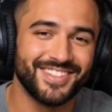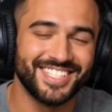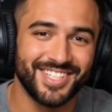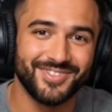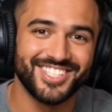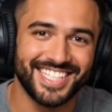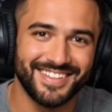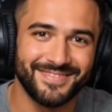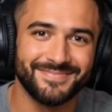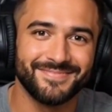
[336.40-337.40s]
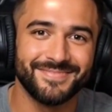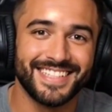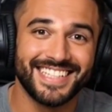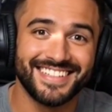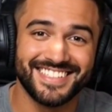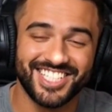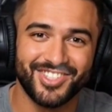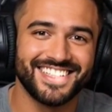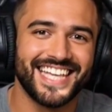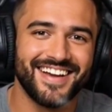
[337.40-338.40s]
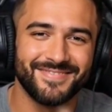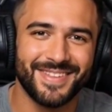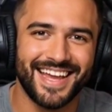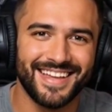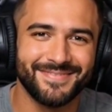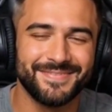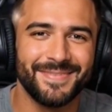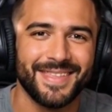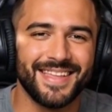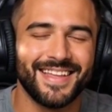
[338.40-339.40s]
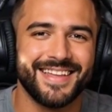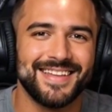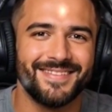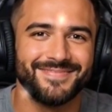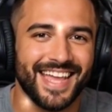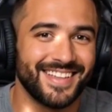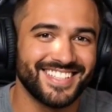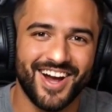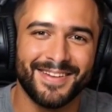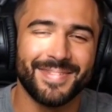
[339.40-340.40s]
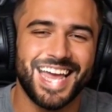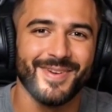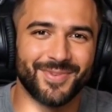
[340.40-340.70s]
is a huge deal. It takes the stress out of applying. Now let's talk about how it